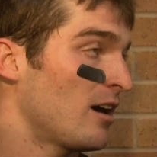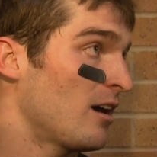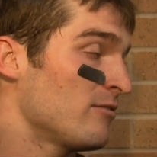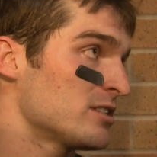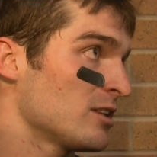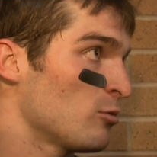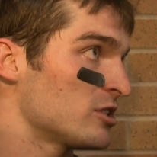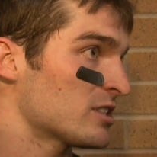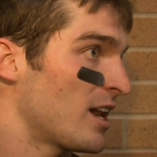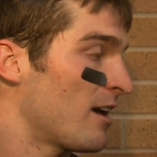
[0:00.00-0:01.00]
Obviously, we're
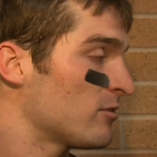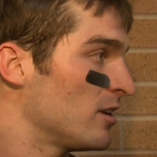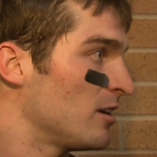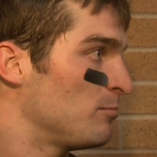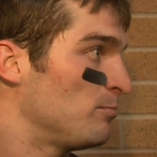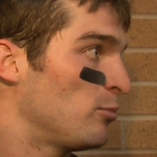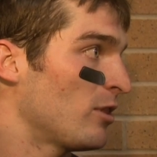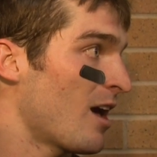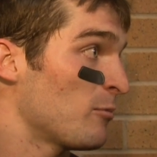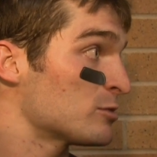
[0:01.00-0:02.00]
just going to have to
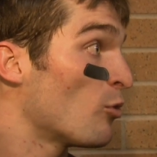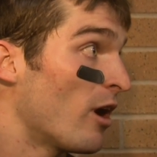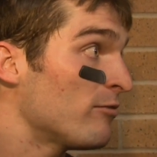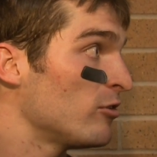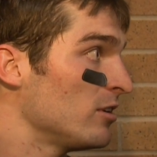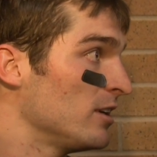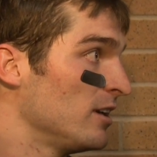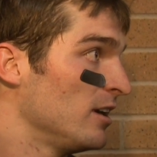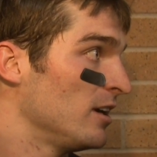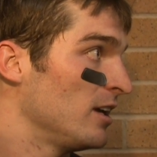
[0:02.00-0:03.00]
put that much more effort
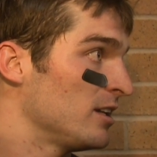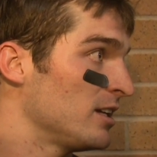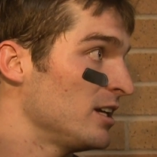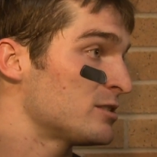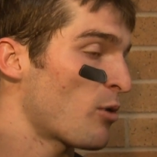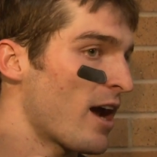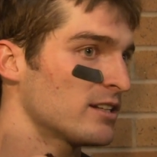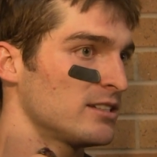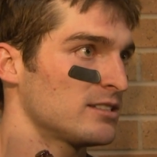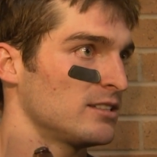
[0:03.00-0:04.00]
into each
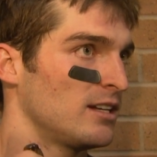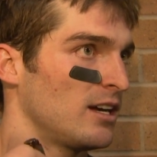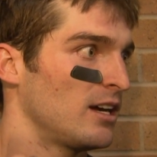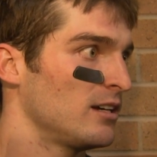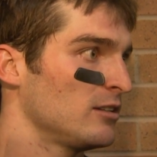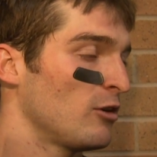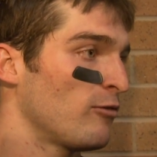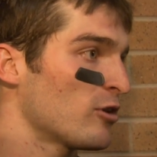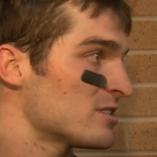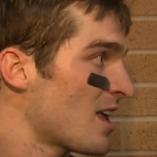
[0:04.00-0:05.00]
practice, uh, you know,
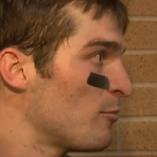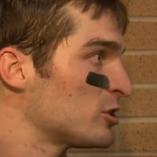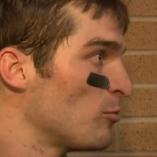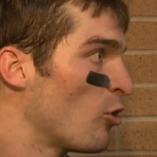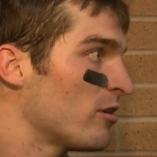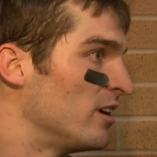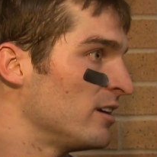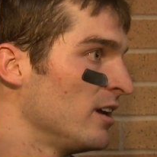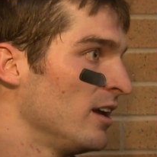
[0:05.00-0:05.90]
focus that much more and,